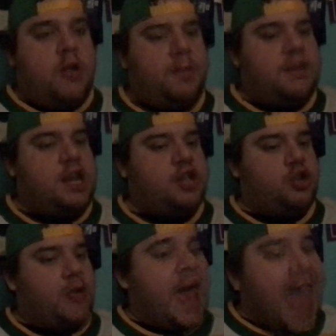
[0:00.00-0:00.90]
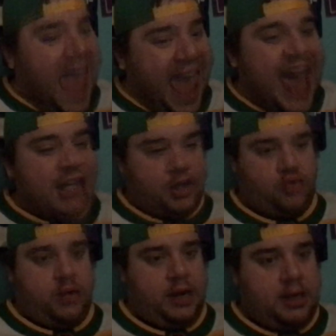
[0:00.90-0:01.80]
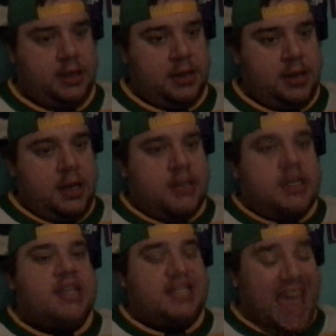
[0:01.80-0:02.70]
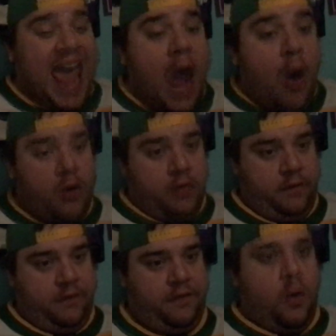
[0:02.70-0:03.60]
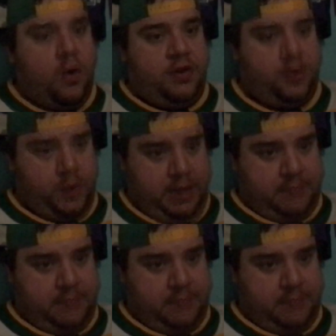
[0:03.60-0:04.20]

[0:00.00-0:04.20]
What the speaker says: potential hat trick to down 4-3.